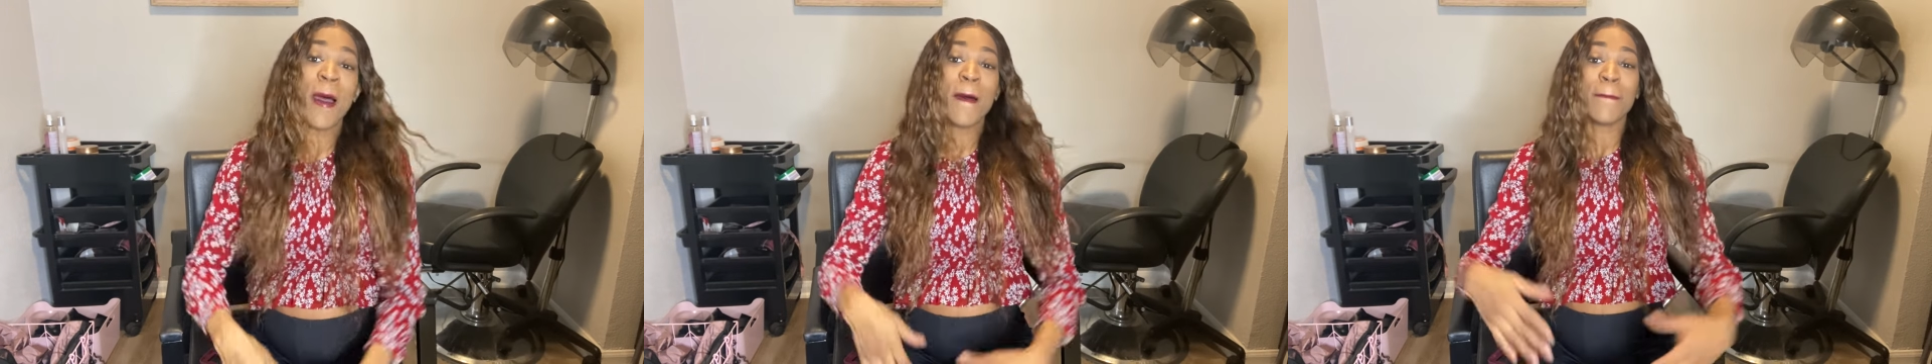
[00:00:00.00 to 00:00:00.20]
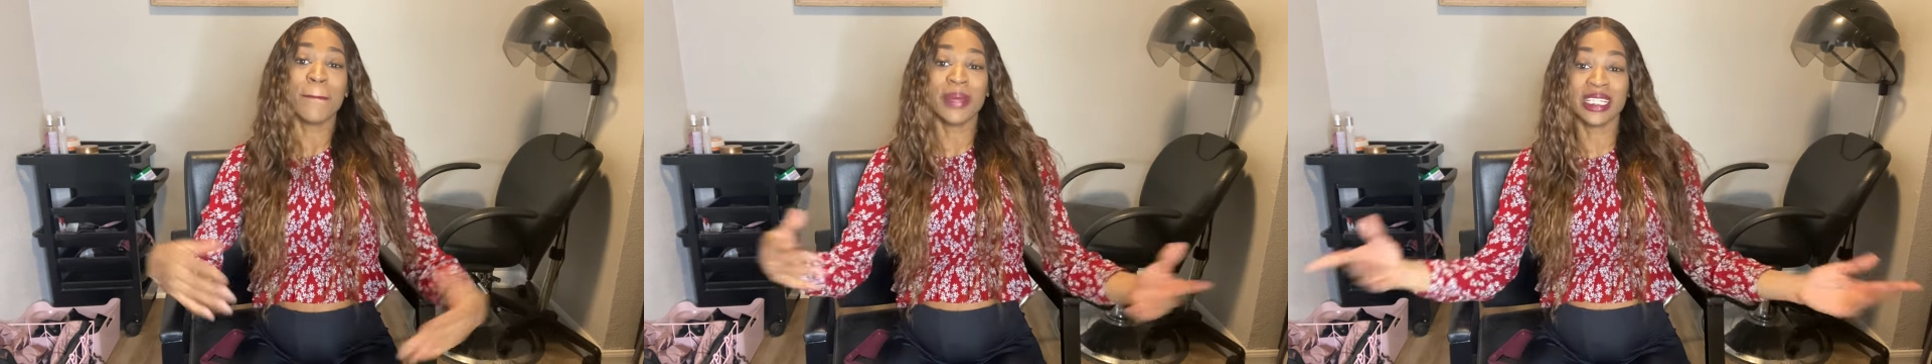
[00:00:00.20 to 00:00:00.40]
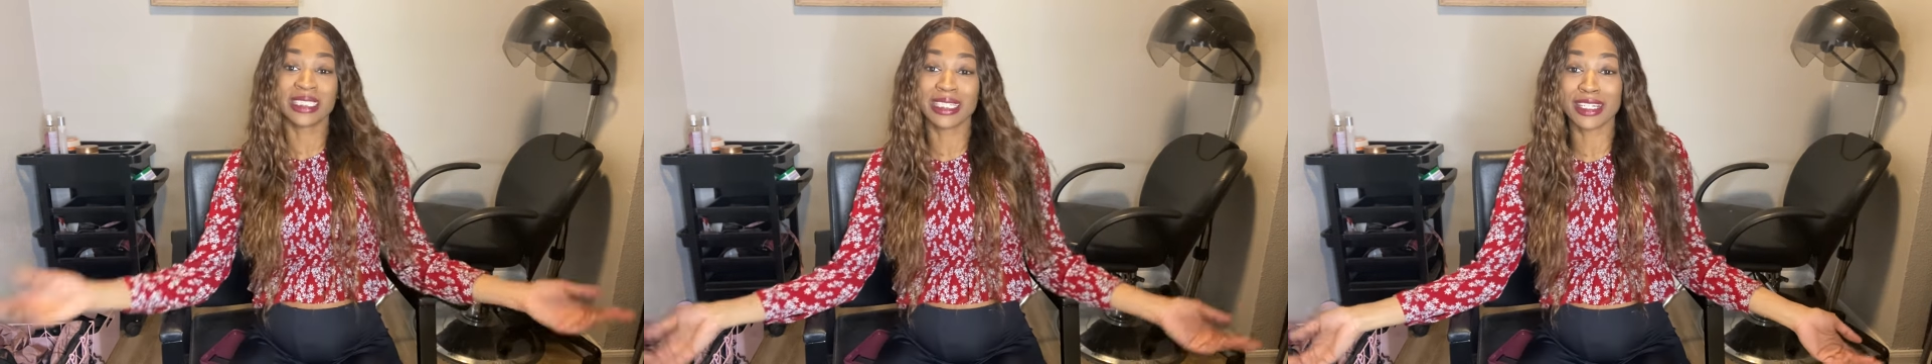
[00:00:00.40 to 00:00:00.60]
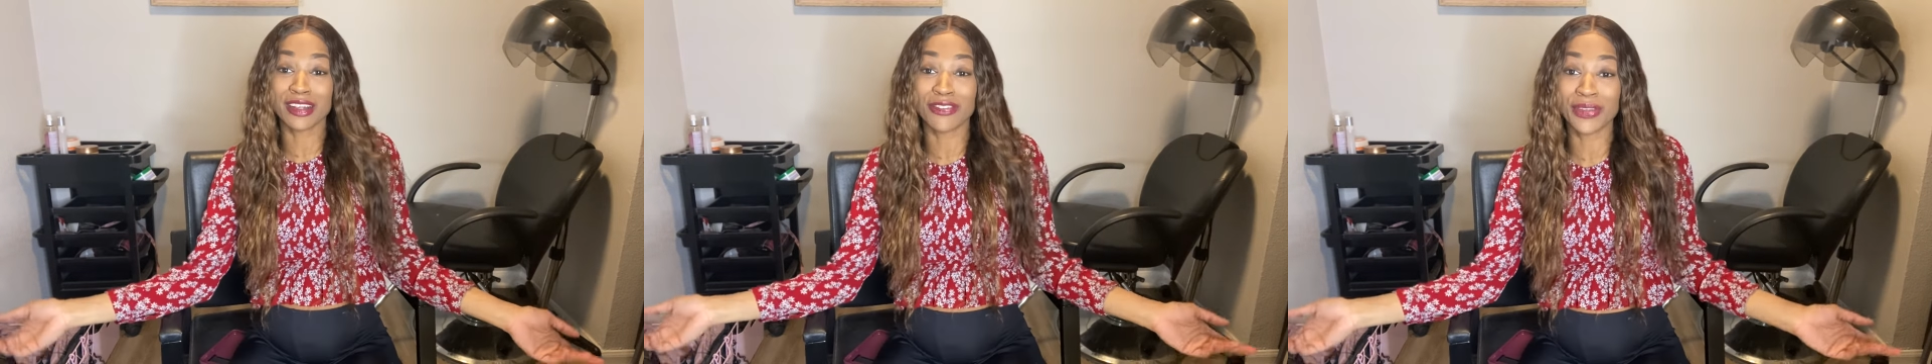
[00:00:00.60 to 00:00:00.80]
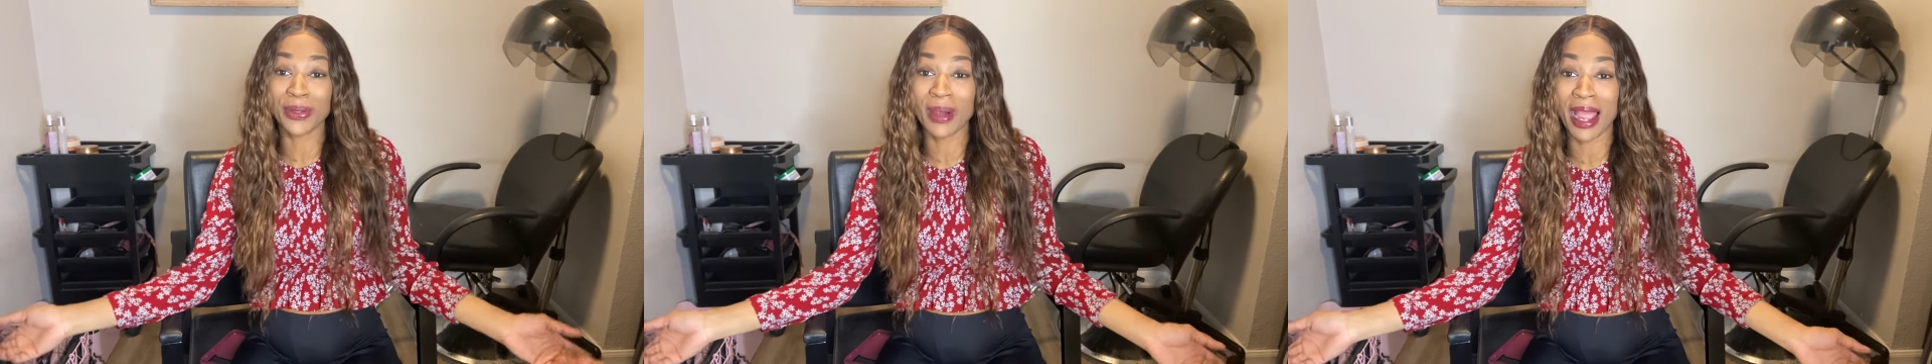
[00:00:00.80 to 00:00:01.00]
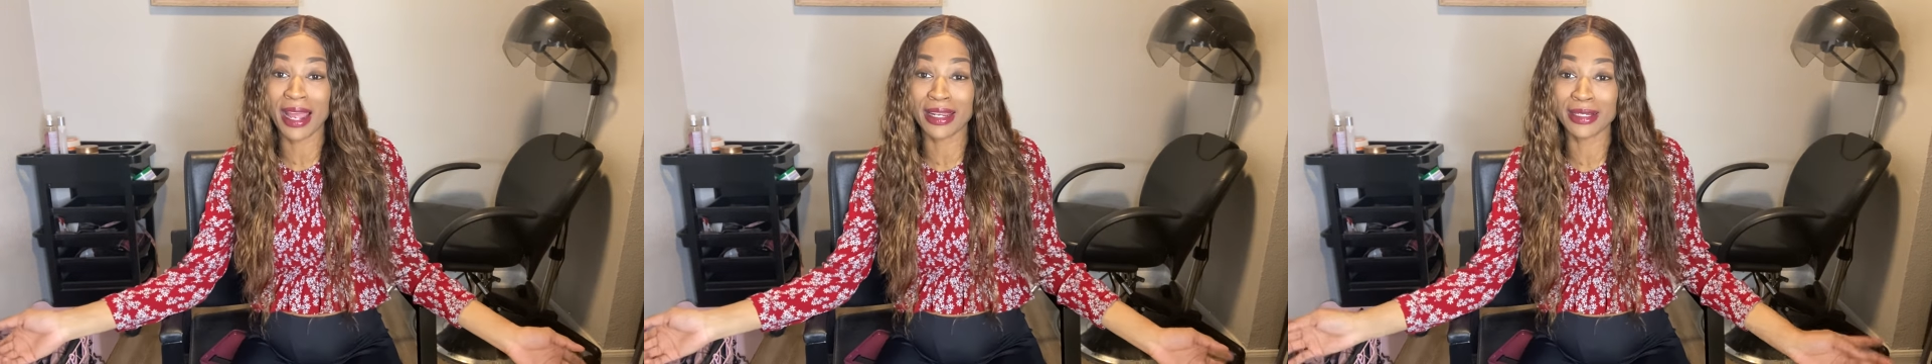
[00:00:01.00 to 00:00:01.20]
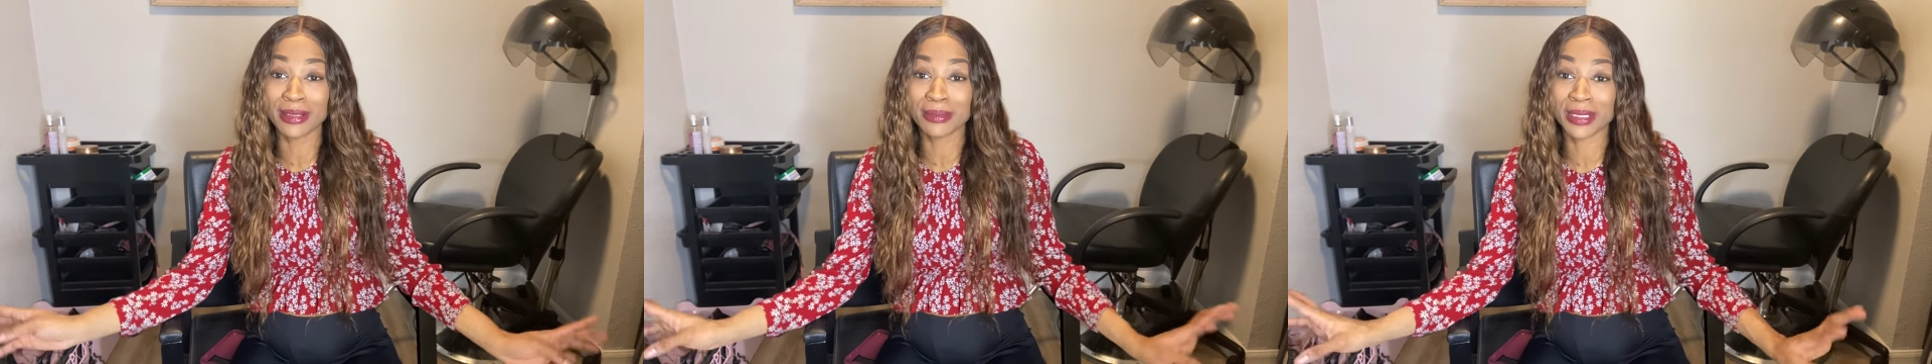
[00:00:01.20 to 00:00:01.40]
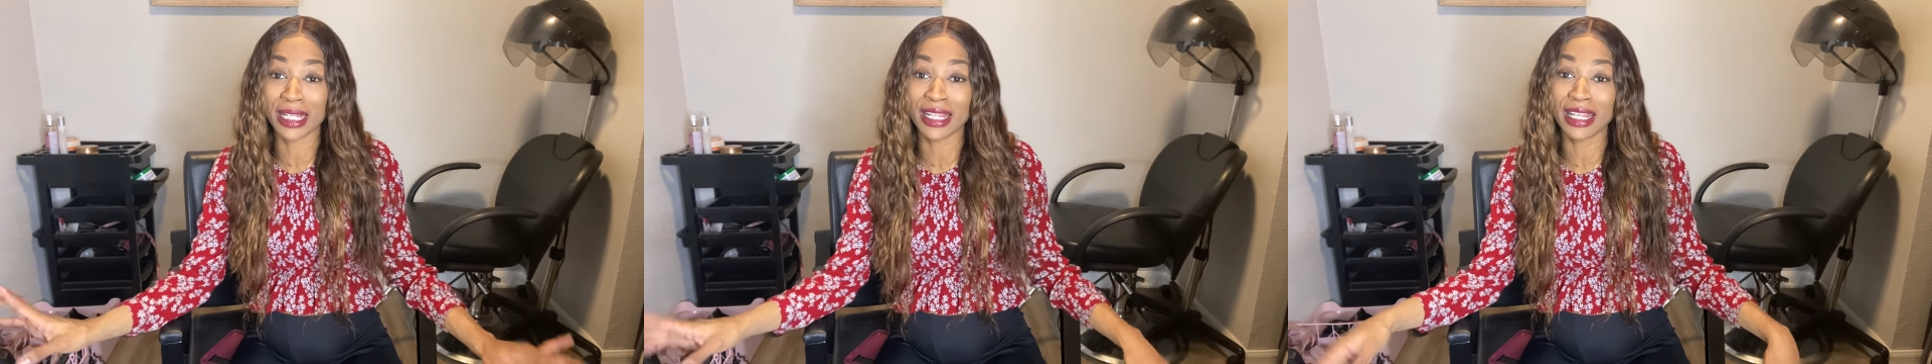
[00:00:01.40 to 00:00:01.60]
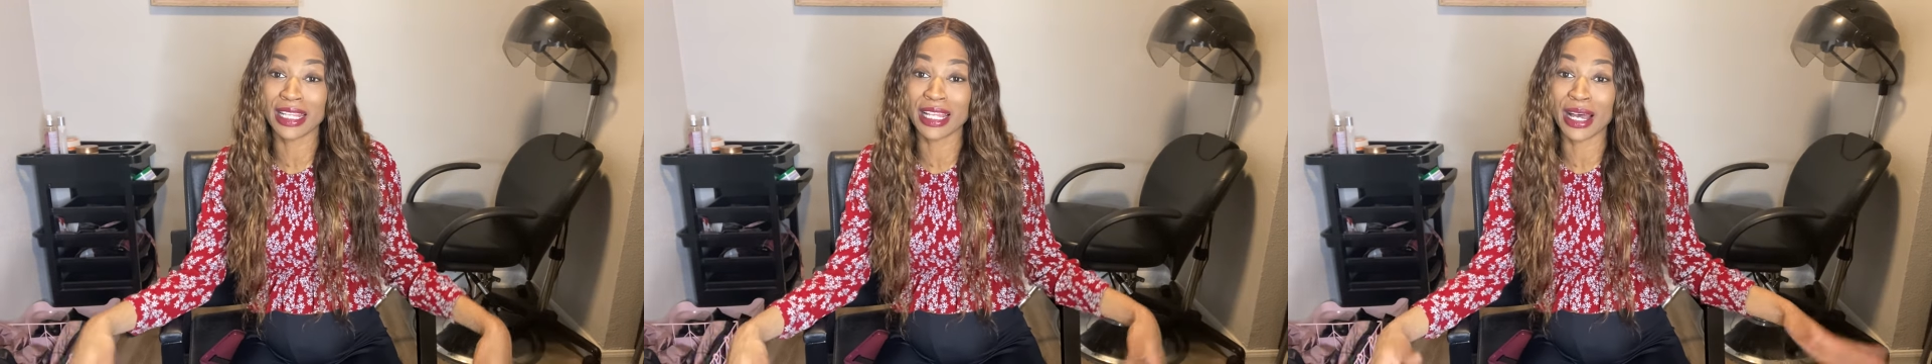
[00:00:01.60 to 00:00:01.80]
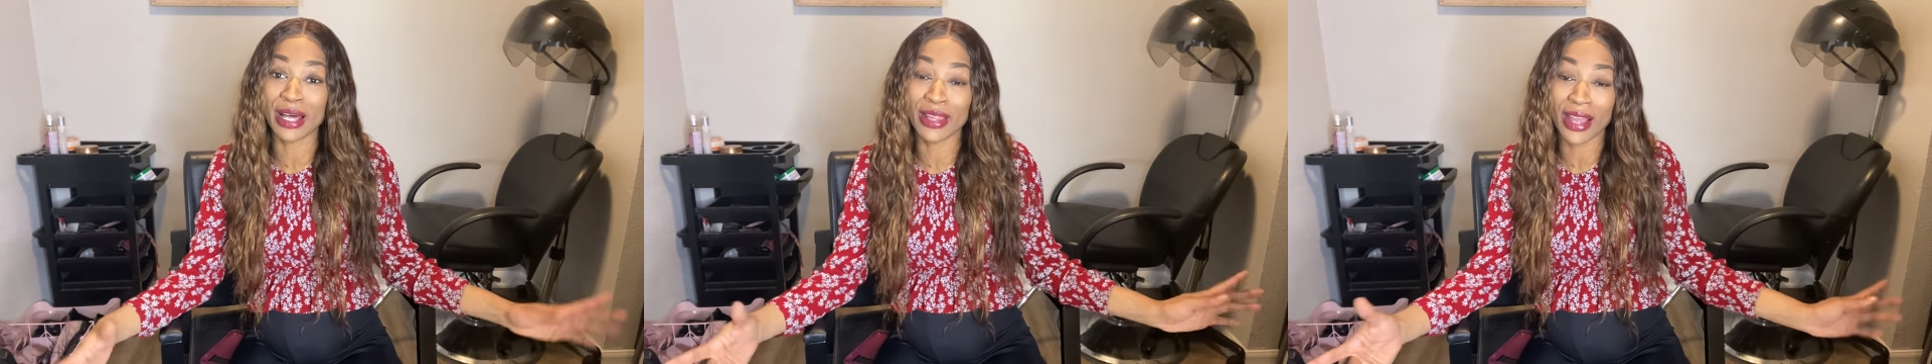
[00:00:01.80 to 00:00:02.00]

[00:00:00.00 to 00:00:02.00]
Missing a few items, and then the other